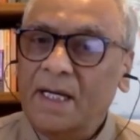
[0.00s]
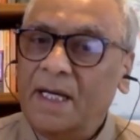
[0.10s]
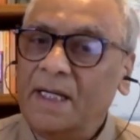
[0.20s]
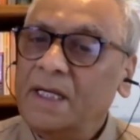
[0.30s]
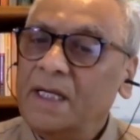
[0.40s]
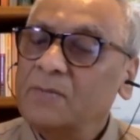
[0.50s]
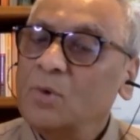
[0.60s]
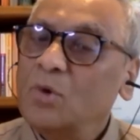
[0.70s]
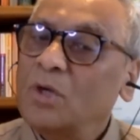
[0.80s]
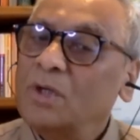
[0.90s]
in his
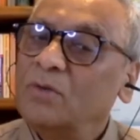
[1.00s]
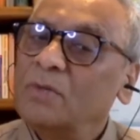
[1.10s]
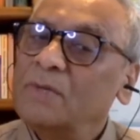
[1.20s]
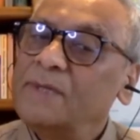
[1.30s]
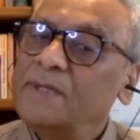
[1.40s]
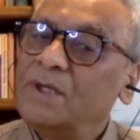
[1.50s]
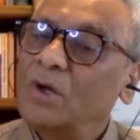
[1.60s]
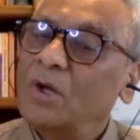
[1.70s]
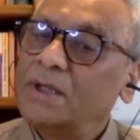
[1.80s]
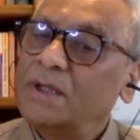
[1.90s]
book on human
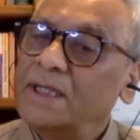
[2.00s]
physiology.